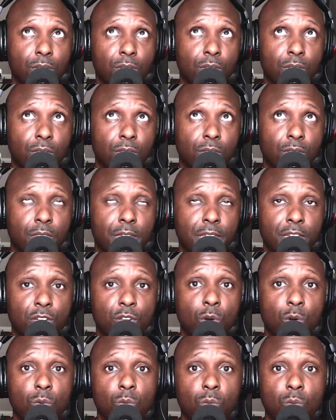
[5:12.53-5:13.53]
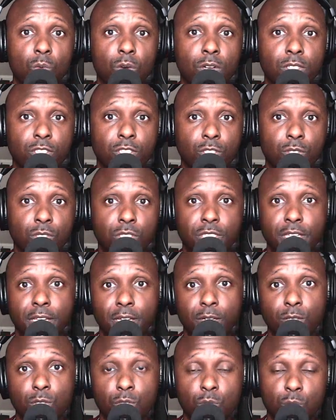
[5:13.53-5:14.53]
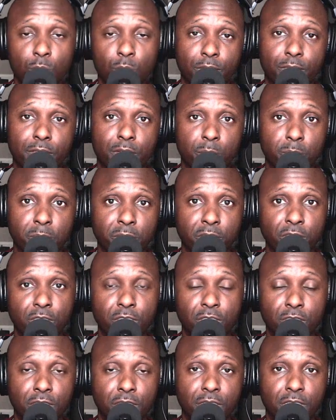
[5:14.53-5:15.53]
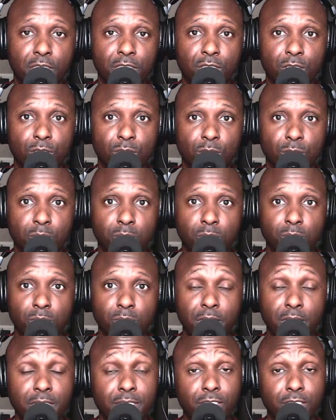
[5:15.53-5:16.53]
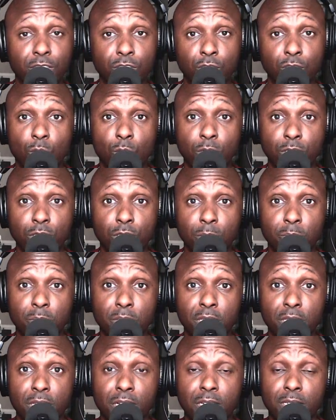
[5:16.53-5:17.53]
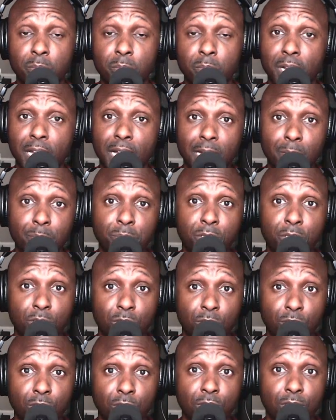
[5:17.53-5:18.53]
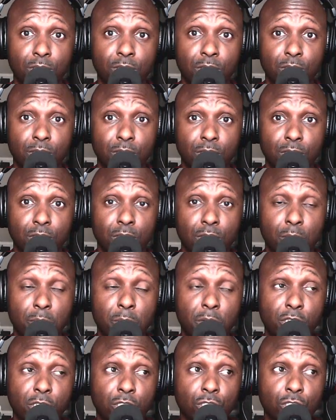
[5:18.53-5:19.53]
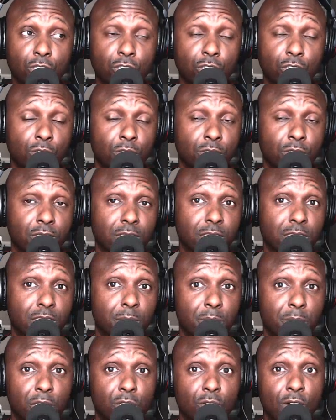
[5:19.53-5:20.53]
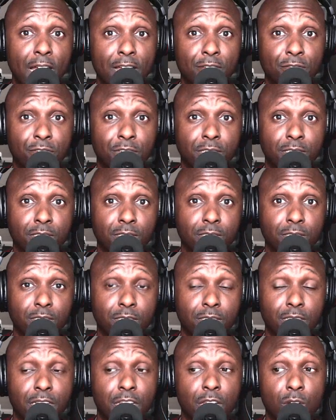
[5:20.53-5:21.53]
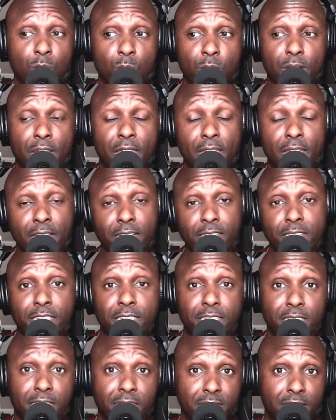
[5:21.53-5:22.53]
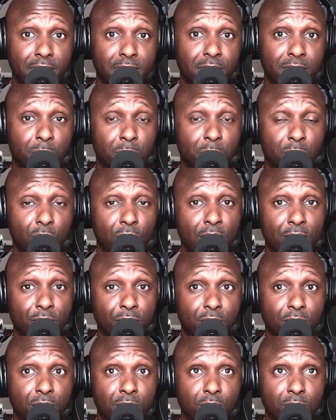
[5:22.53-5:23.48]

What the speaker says: they don't want to tell you what their position is because it's going to be unpopular amongst a certain demographic and they don't want to alienate that demographic,